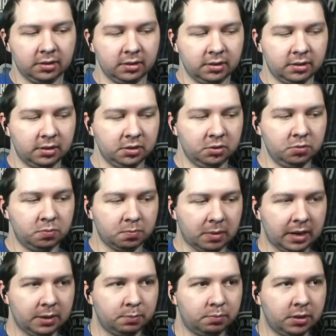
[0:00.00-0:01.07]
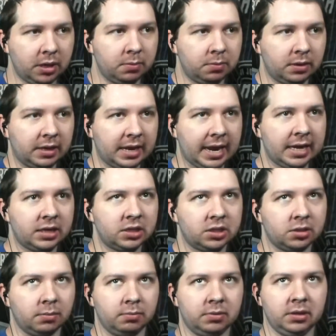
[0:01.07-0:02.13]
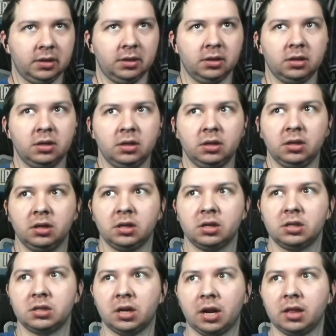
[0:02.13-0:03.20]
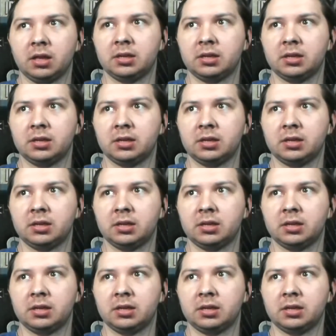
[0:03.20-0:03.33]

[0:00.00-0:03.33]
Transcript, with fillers: that you might be able to catch something. Because a lot of the